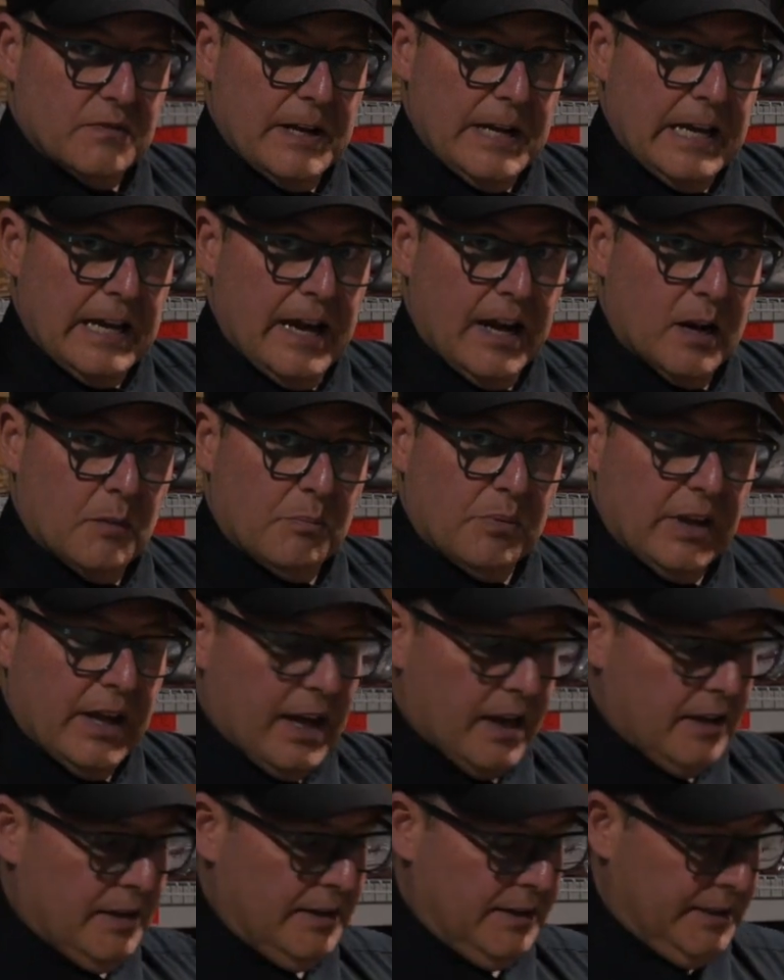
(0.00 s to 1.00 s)
of any kind of
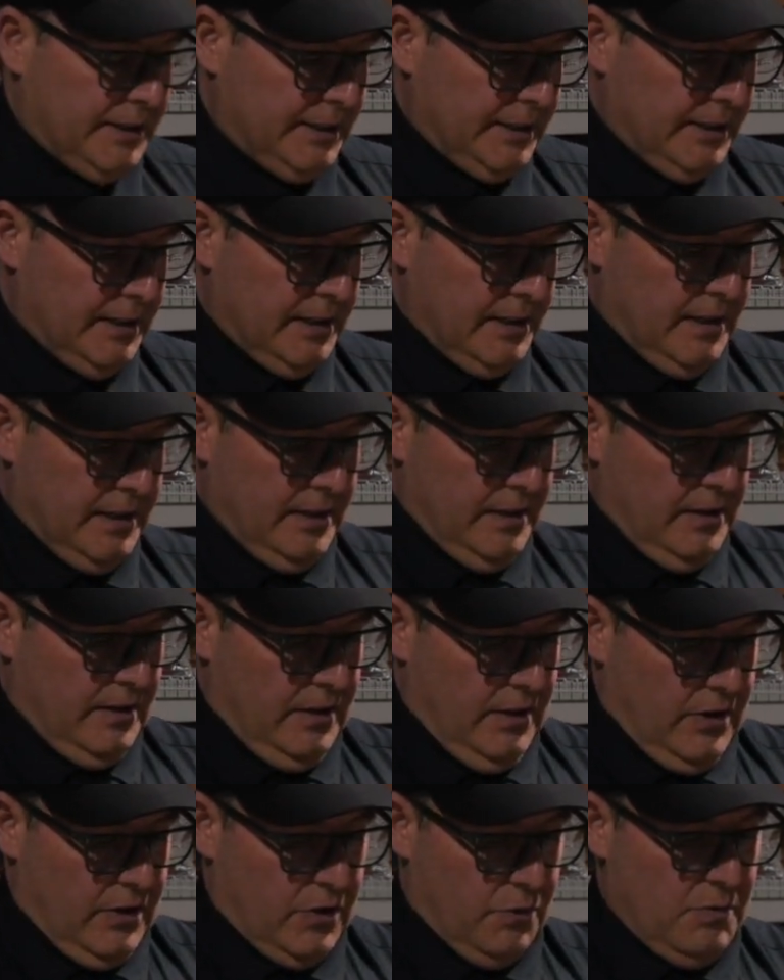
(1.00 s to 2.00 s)
play.
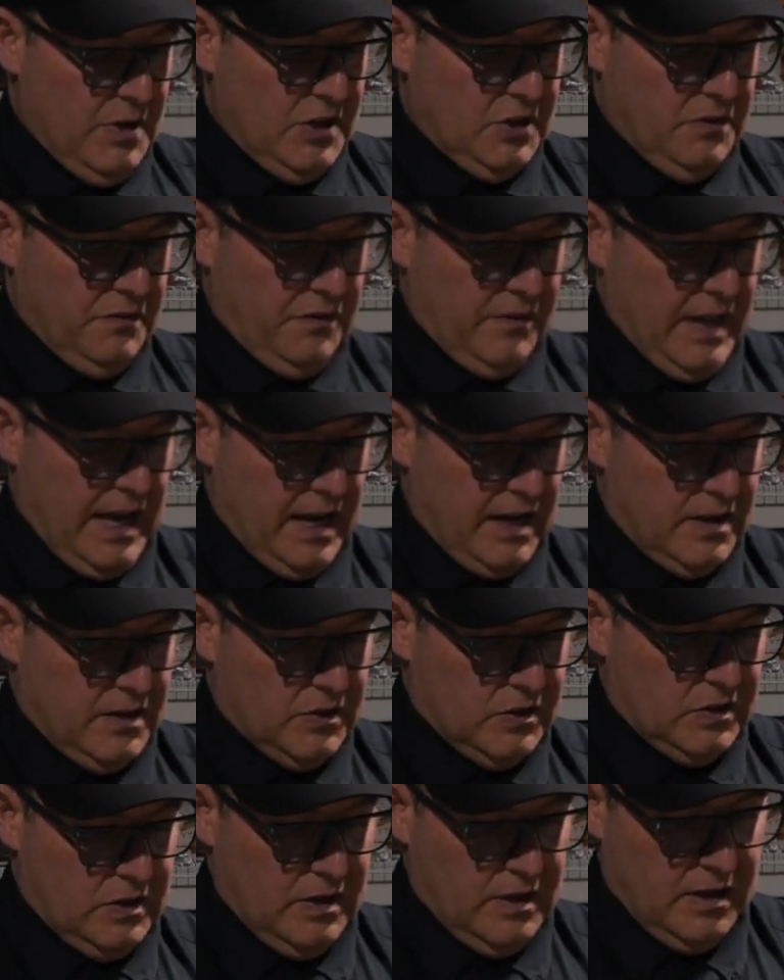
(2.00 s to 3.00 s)
The reason for that
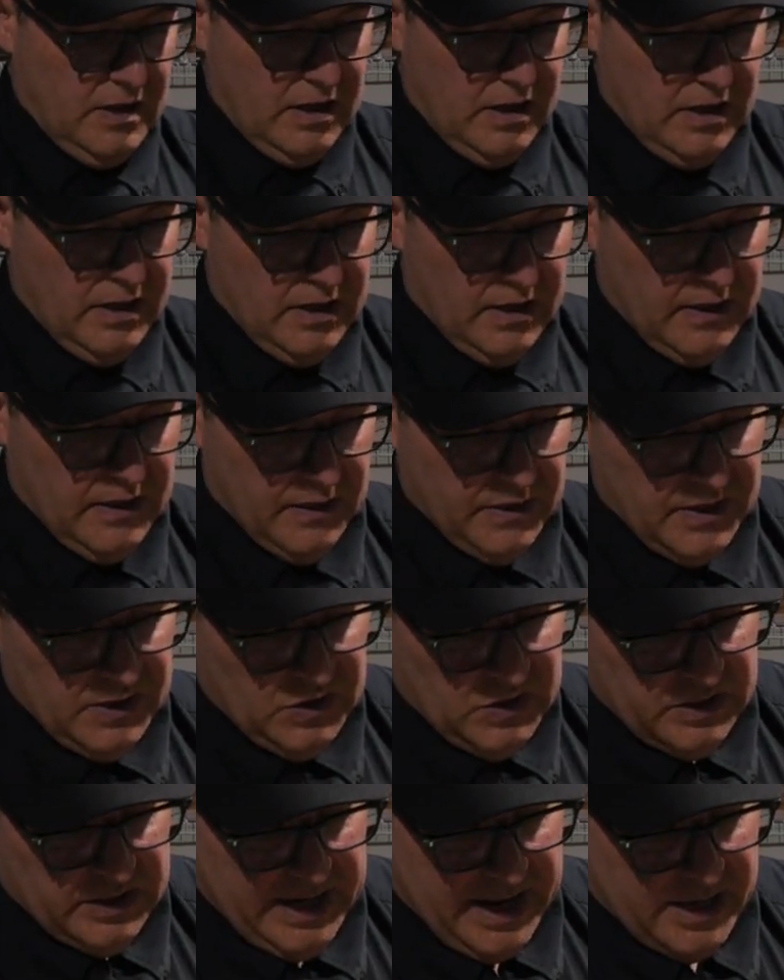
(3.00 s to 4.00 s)
is
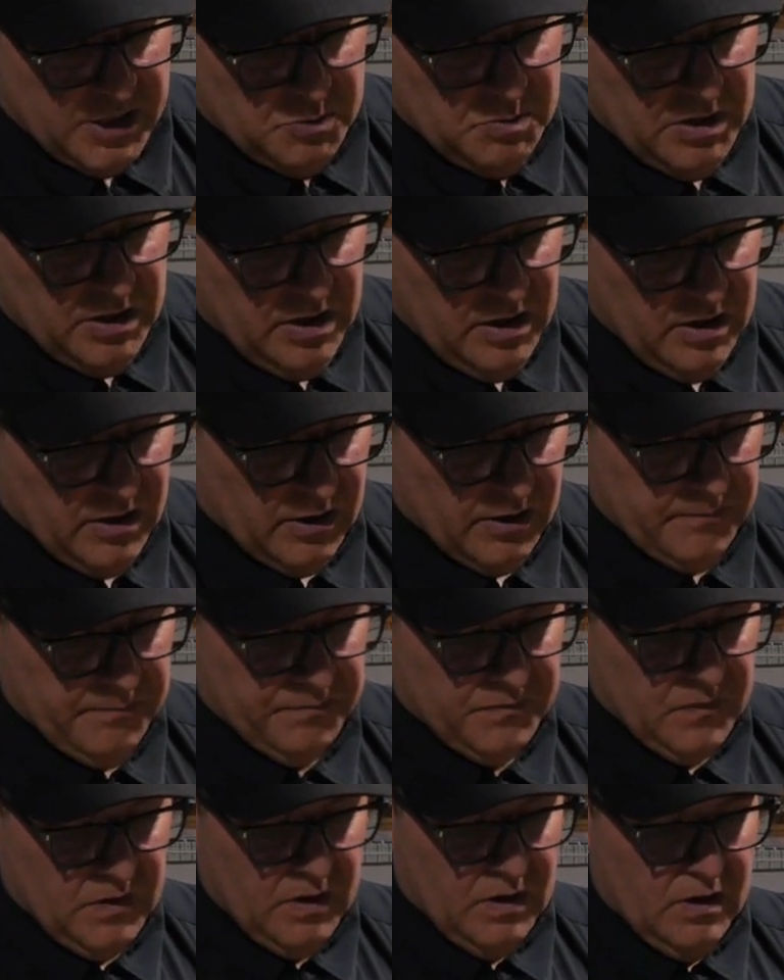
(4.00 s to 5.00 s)
this attachment here
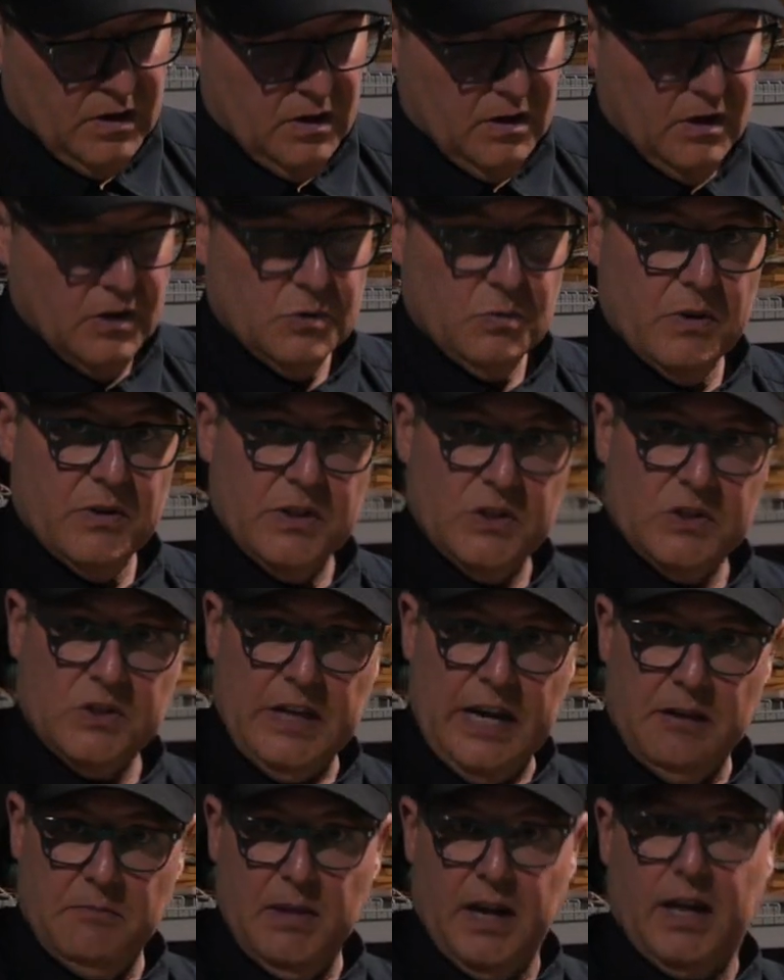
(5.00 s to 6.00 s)
is where the
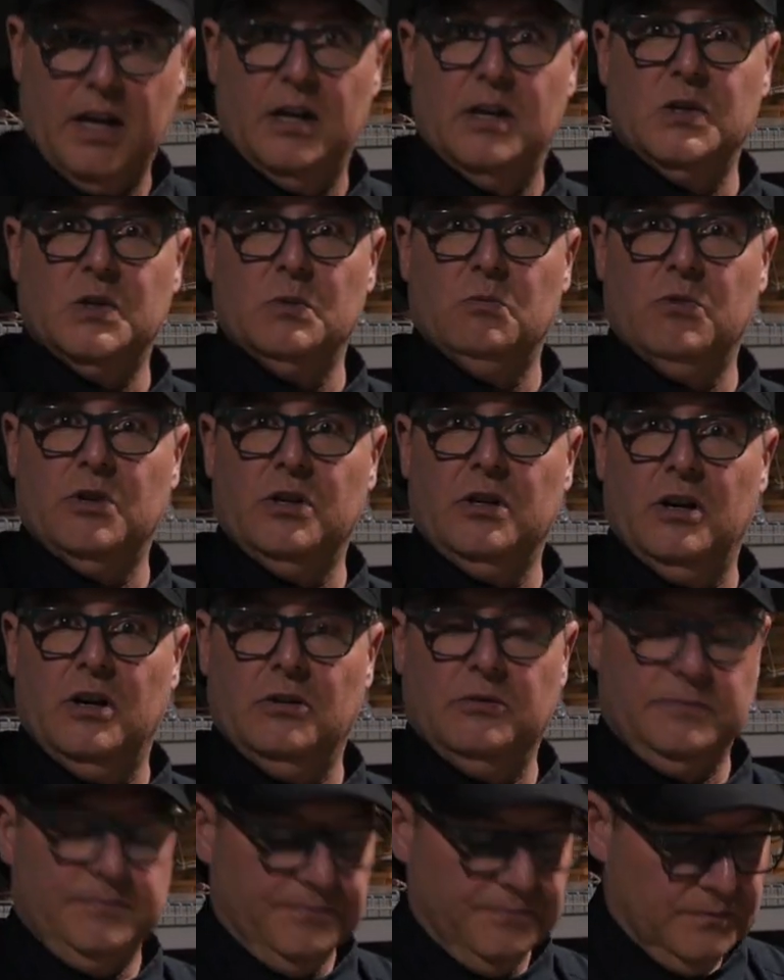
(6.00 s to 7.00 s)
sight mechanism would
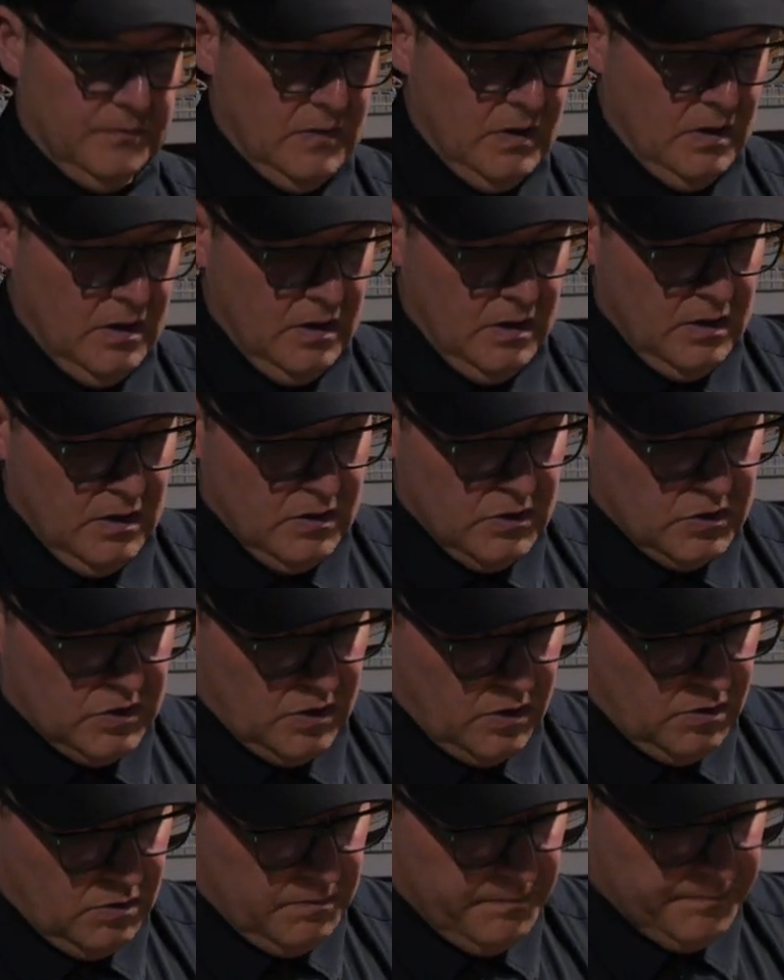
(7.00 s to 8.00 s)
go.
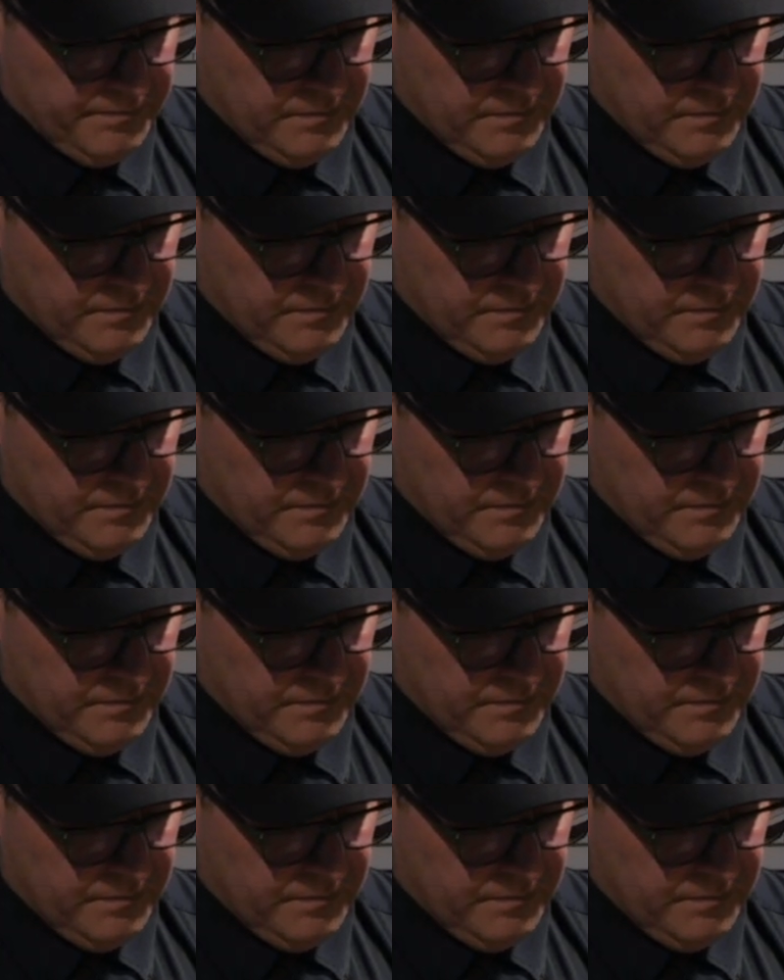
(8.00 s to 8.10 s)
So